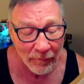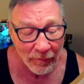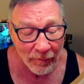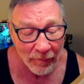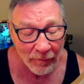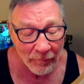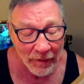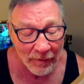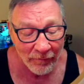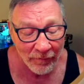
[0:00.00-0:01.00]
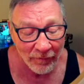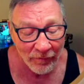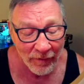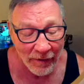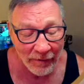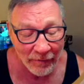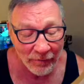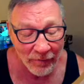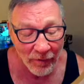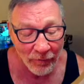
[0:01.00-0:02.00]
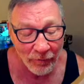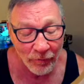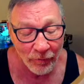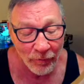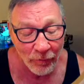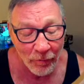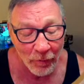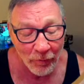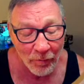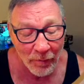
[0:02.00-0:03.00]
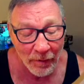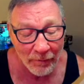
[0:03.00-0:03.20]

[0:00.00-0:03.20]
Now as exciting as other YouTubers, but